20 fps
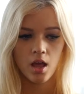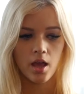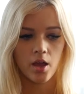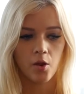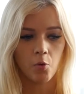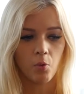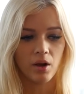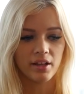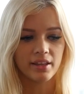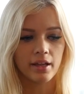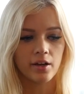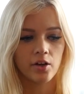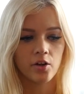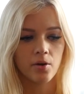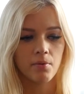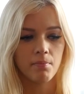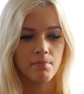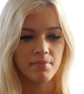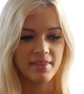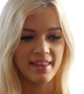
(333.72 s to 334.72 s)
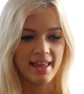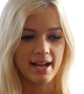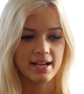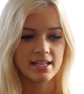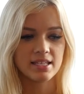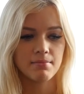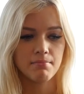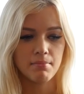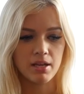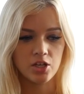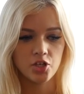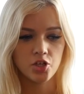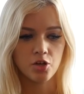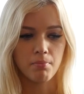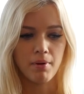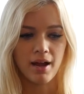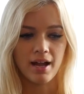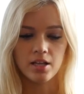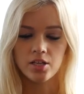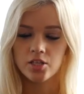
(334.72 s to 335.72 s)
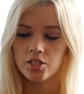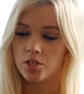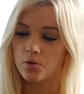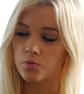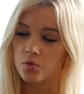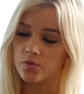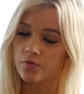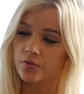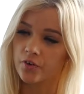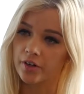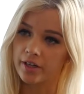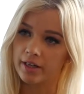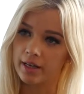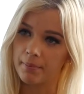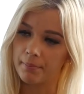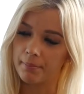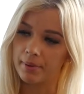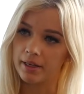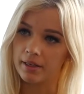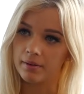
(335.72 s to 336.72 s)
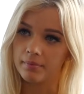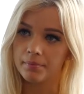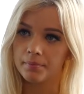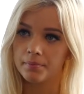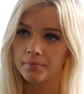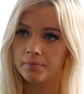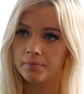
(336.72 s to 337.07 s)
And what are your next major milestones for the company?